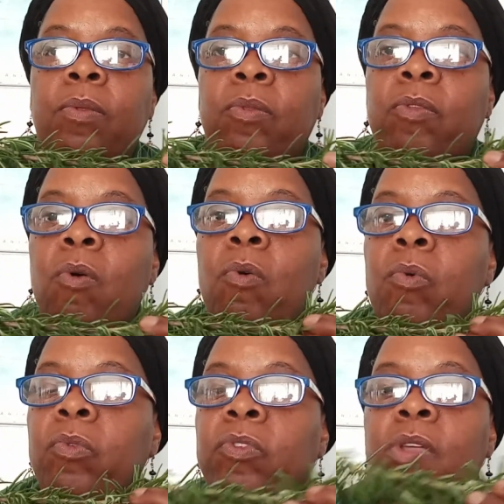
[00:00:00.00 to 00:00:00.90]

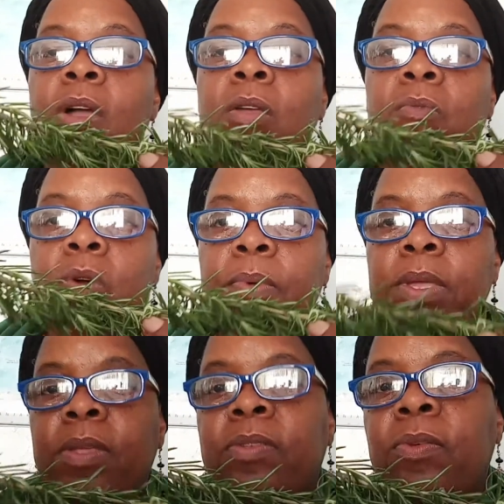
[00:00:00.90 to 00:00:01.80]
So start
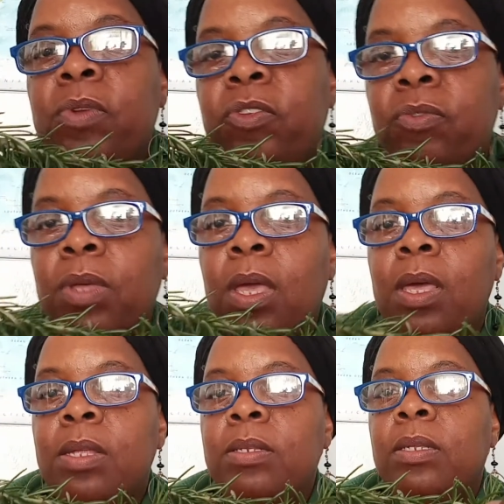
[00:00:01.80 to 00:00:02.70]
growing as soon as you
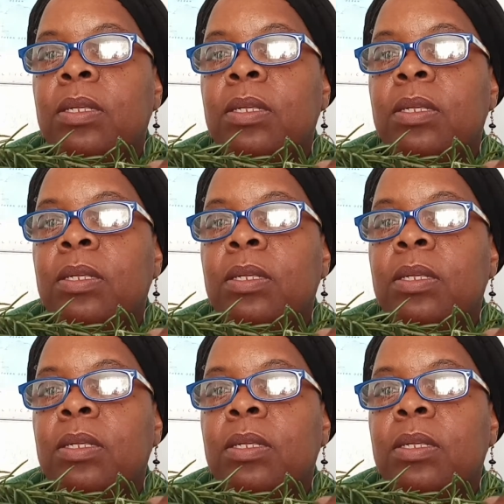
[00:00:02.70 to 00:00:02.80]
can.